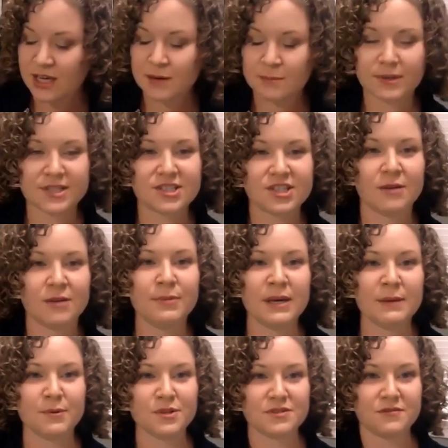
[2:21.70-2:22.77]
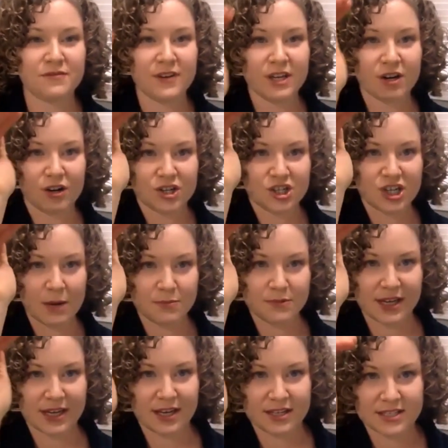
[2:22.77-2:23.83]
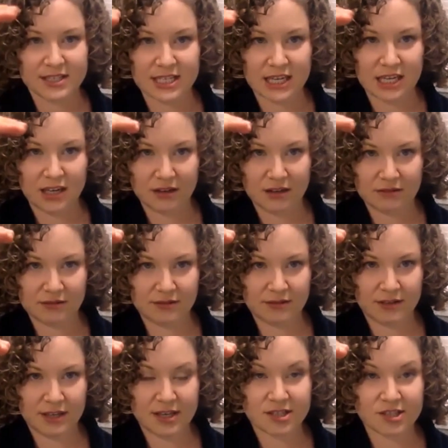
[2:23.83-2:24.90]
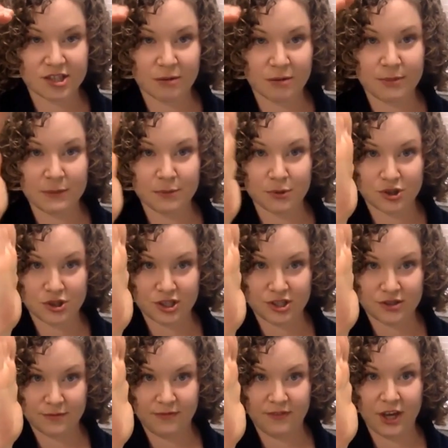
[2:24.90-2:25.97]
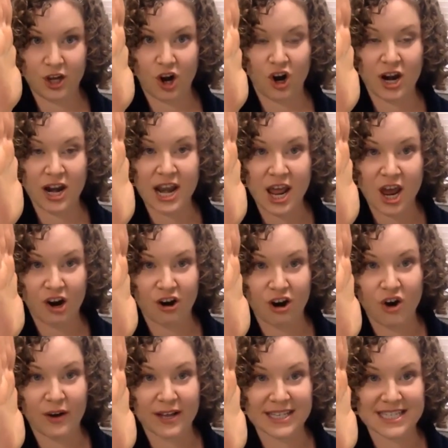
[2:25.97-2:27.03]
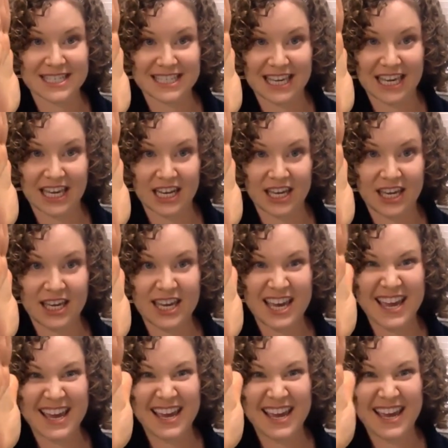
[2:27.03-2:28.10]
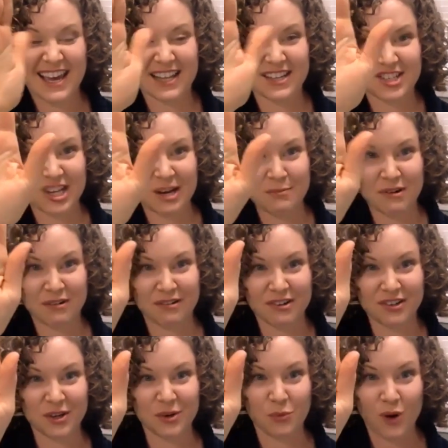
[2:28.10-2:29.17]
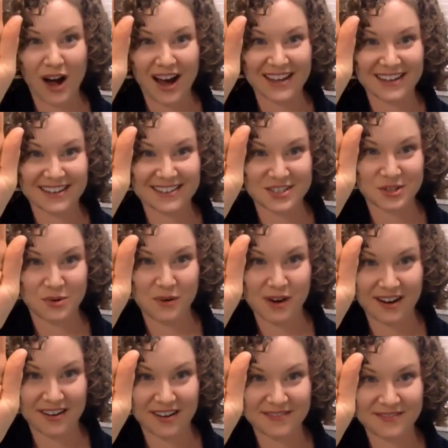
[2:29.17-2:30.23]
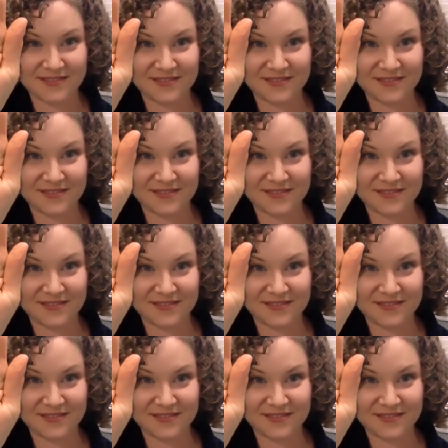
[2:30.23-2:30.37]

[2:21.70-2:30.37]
But some people's feet are shaped like a C. Some people's feet are narrow and skinny, and some are really wide and square.